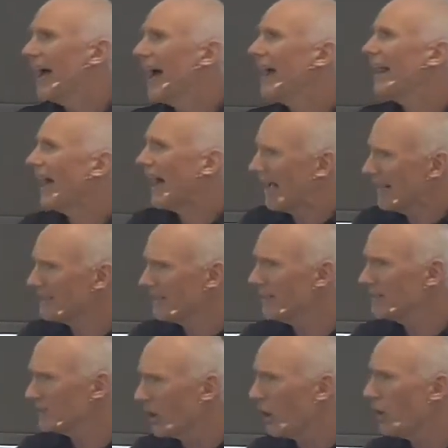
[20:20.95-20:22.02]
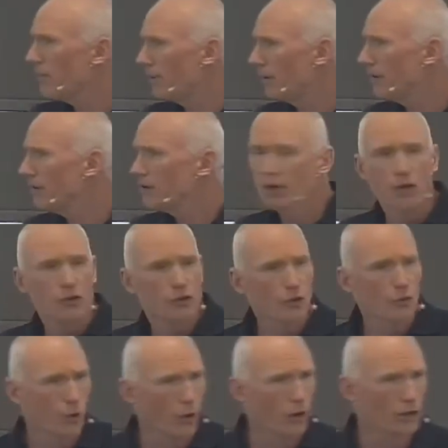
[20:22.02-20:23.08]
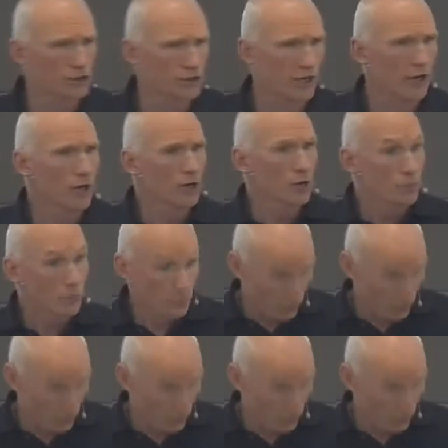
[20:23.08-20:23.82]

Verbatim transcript: And as it is opened, the water